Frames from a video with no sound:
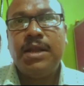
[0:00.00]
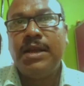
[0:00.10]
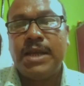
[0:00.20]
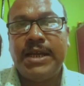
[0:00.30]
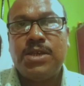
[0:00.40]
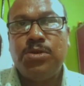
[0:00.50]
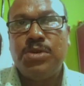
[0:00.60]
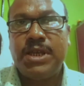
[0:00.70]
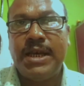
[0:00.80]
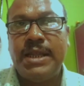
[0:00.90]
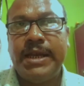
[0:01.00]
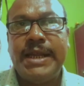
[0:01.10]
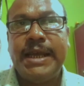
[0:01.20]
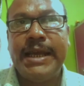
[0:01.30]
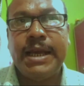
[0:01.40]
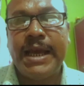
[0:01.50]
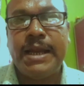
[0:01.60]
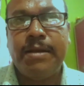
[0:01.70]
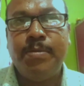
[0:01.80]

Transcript: That is to say that they can